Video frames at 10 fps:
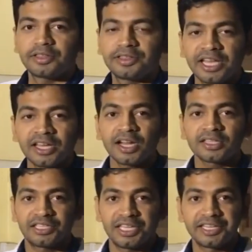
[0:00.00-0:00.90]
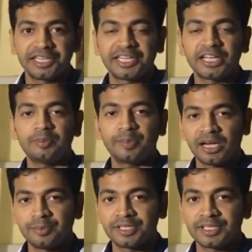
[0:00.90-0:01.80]
There are three critical
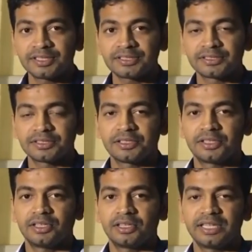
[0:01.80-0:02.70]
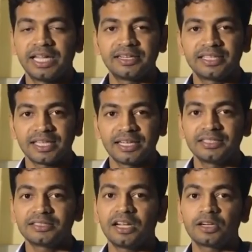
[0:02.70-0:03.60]
parameters that
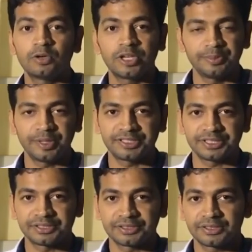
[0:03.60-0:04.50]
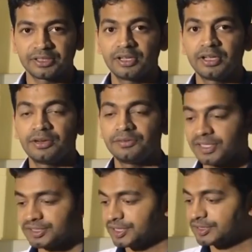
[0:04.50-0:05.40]
decides a good imaging.
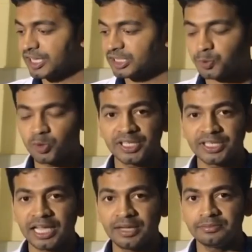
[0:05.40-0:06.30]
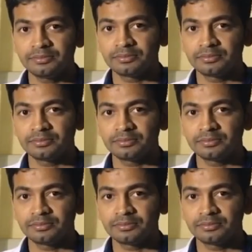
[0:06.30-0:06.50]
First is exposure time.